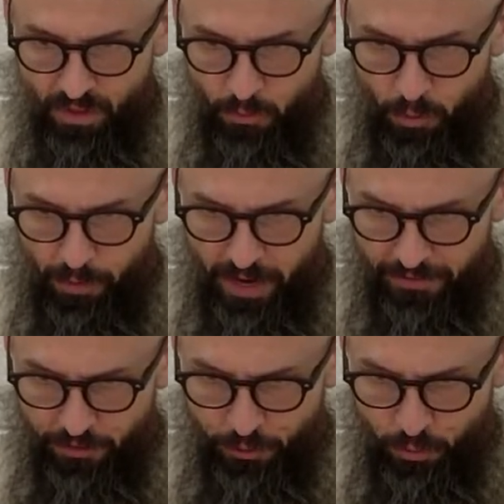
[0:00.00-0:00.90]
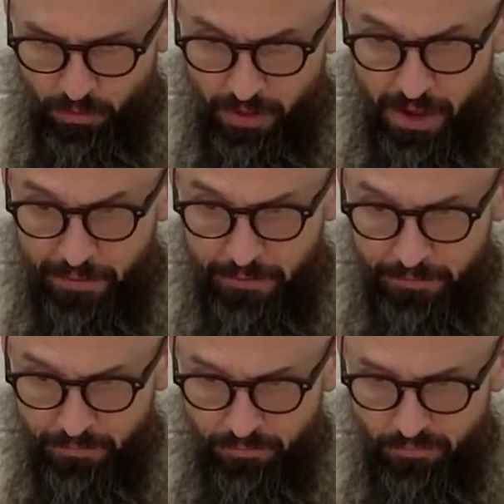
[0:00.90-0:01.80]
what we have to do with that.
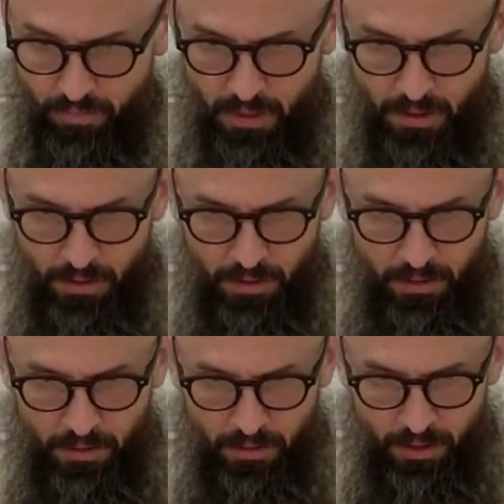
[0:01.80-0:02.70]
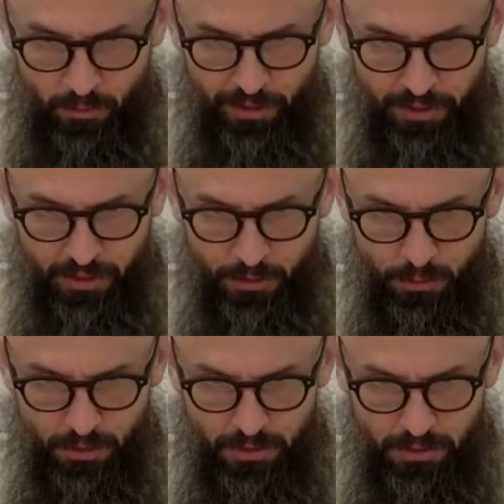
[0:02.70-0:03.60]
And we
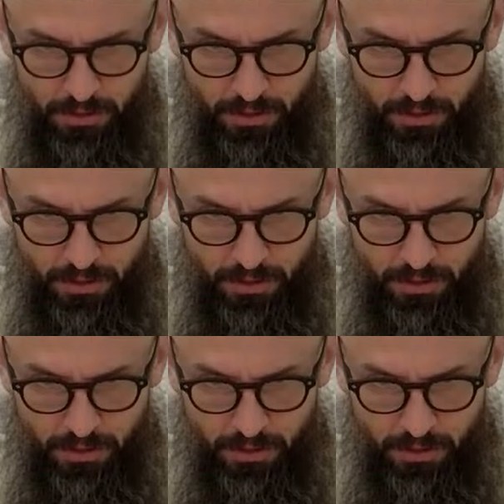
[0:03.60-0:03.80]
concluded